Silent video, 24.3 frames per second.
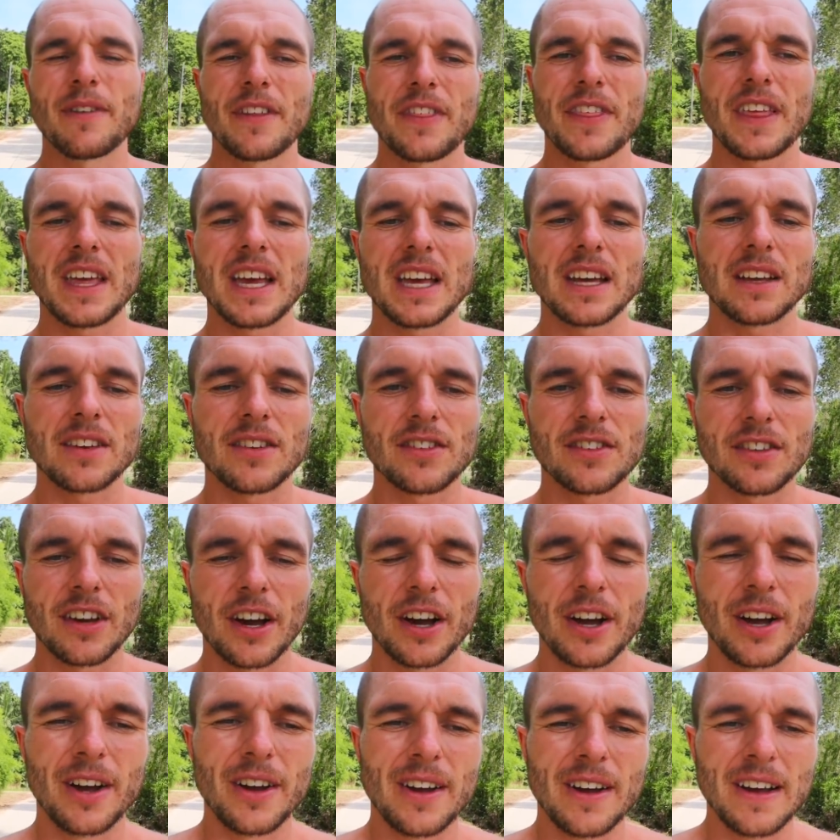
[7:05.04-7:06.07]
other things
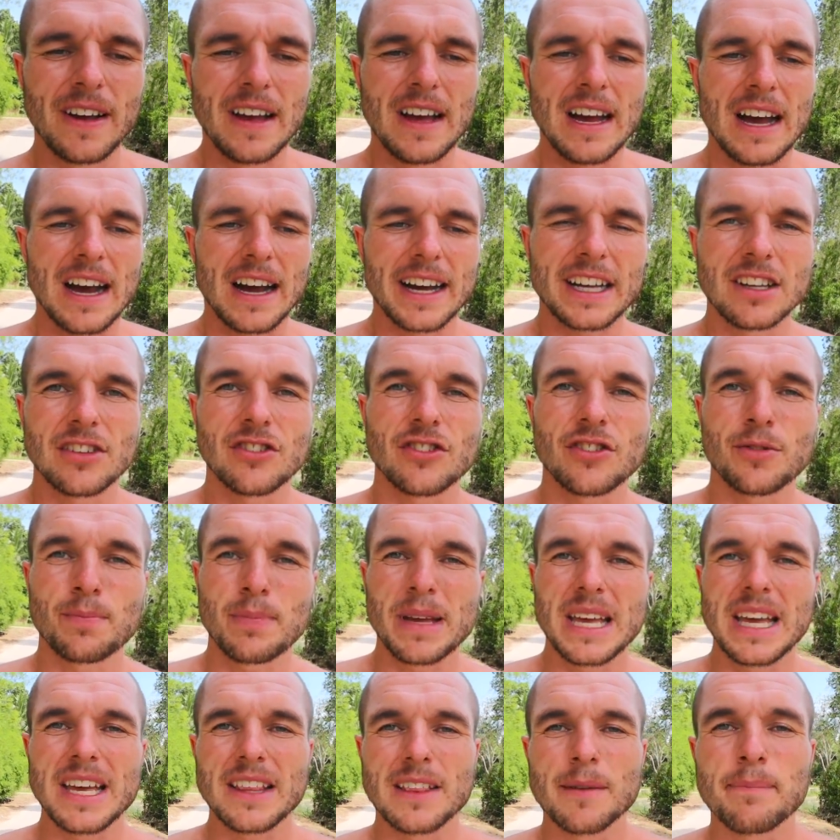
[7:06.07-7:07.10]
so I can just
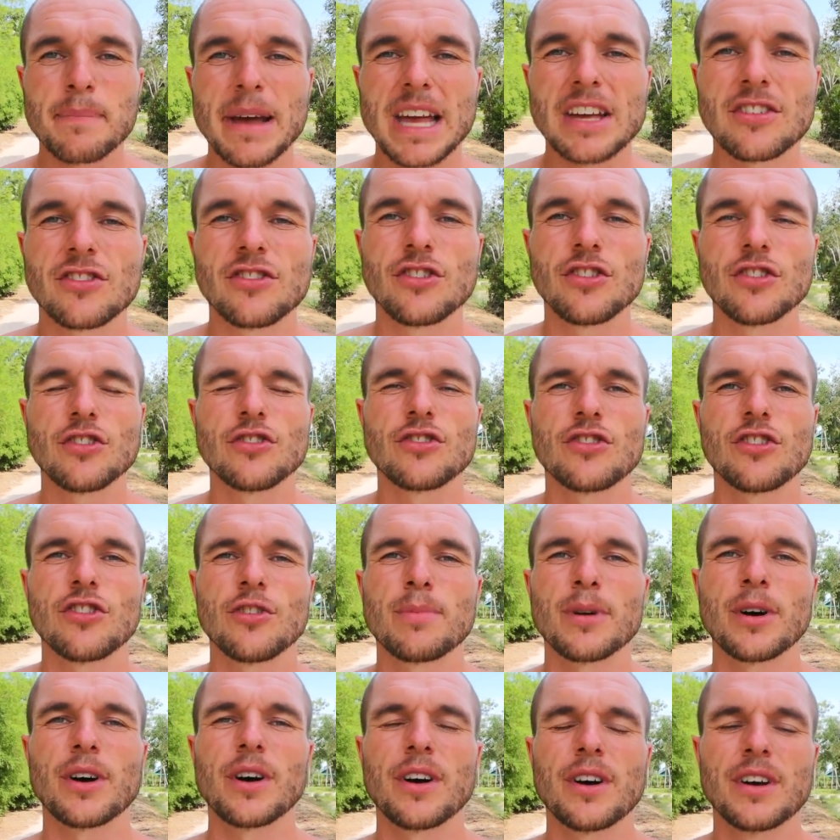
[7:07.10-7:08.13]
be the best
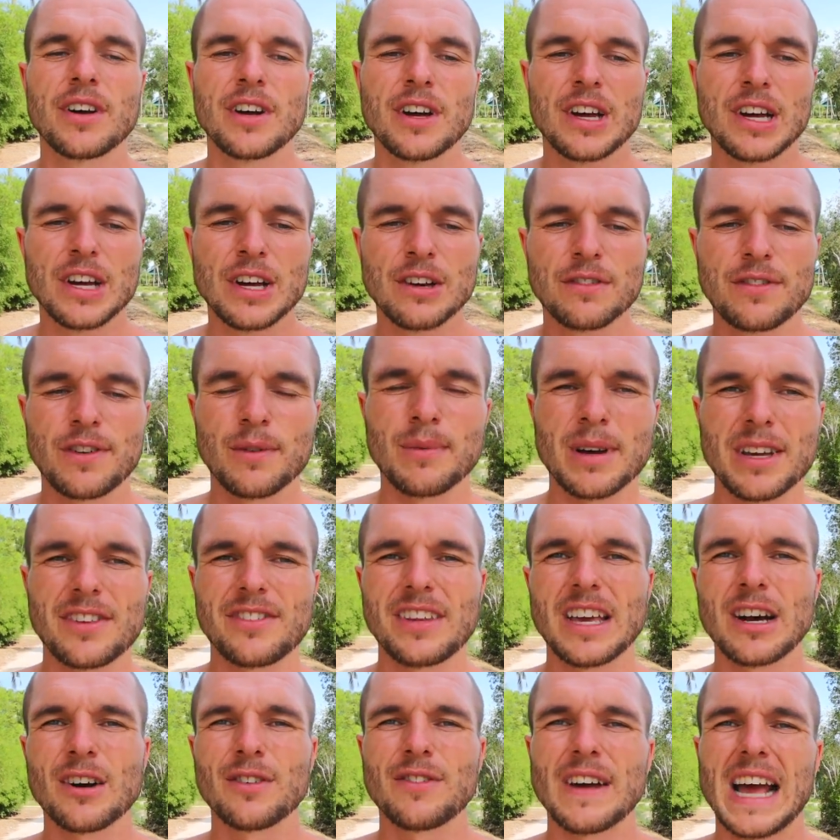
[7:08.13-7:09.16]
YouTuber for
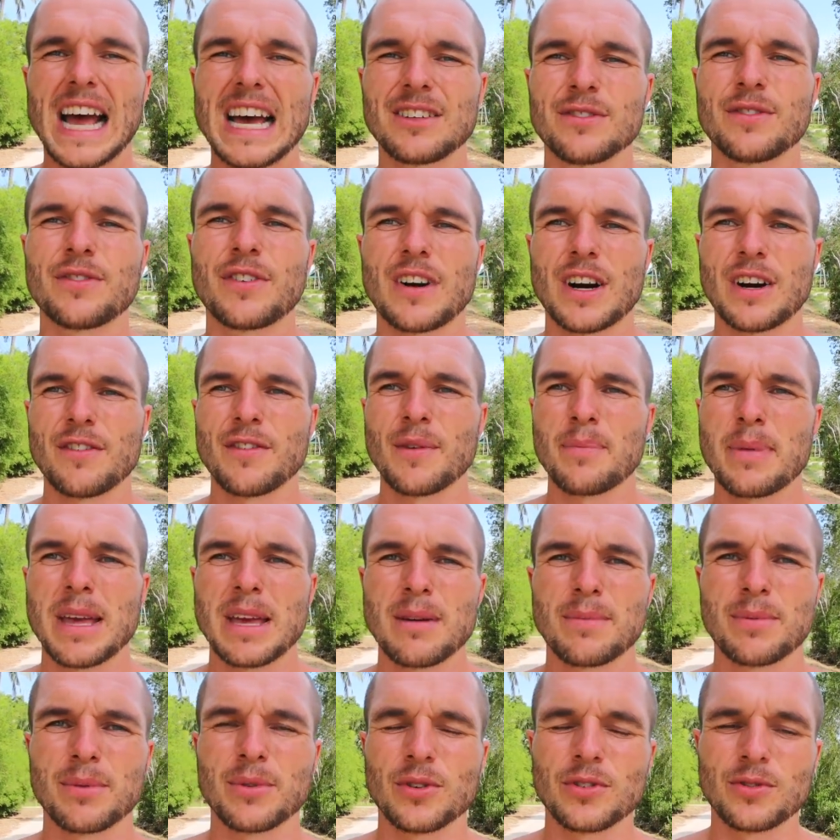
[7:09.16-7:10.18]
myself and for other
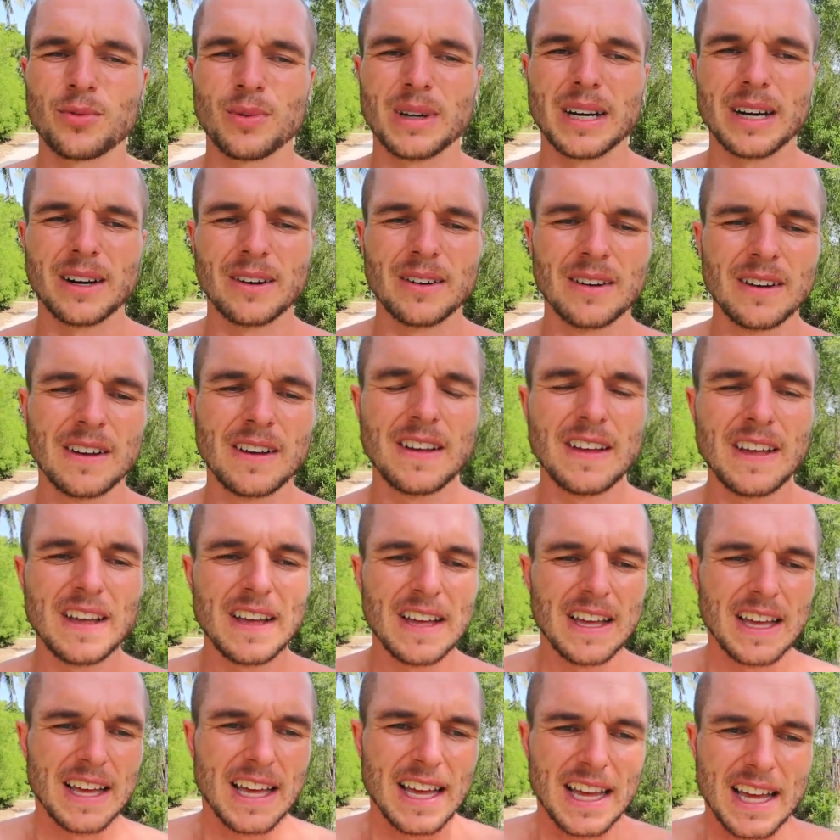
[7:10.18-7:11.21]
people as well.
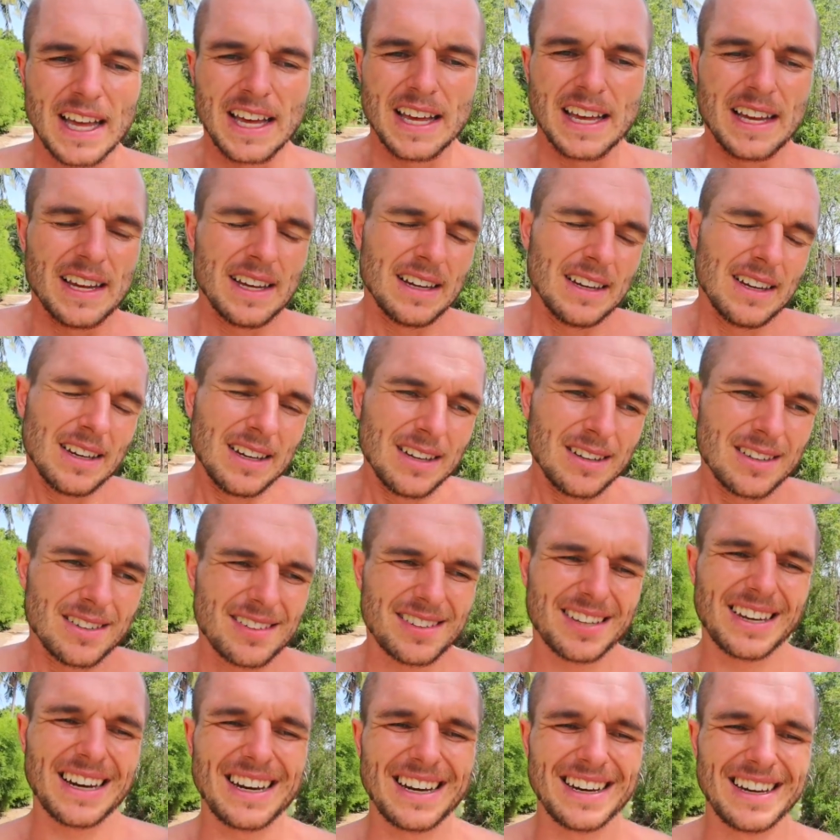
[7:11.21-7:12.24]

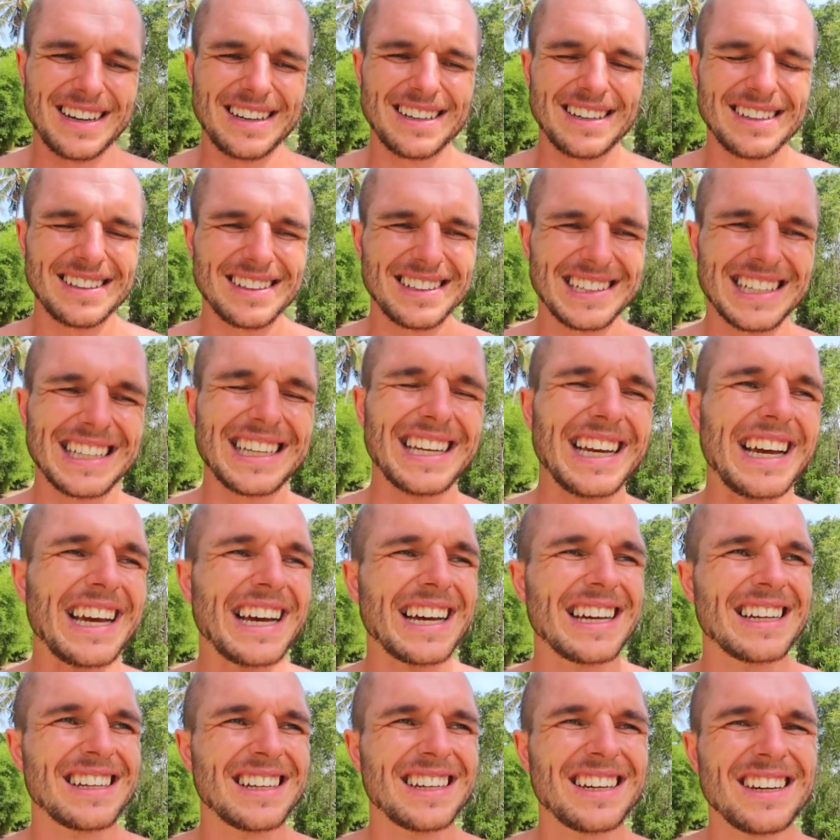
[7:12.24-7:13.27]
So,
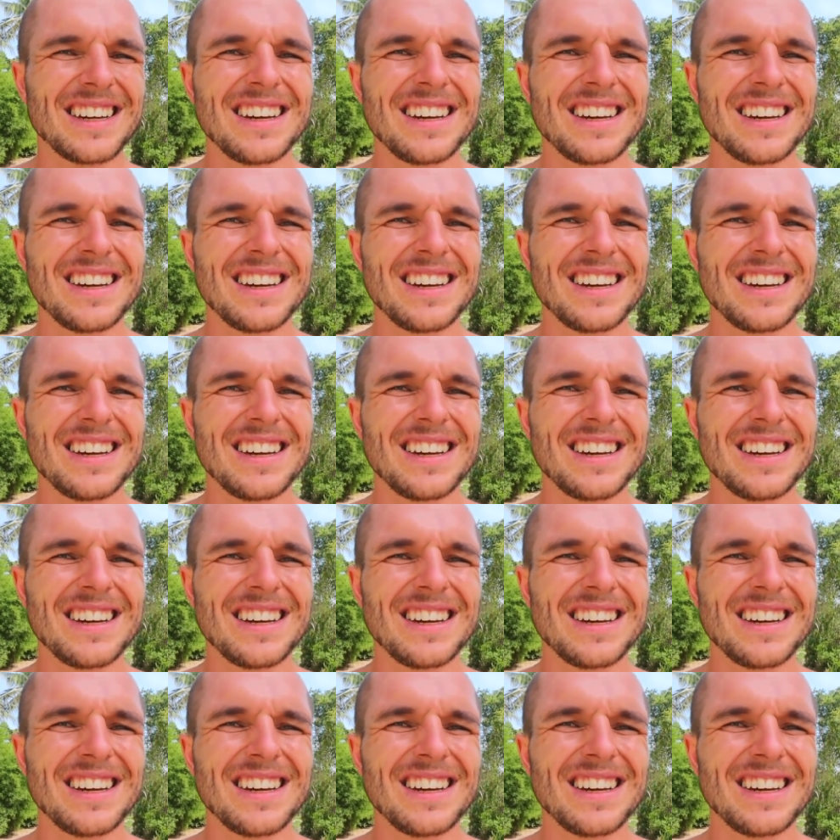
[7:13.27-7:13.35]
yeah.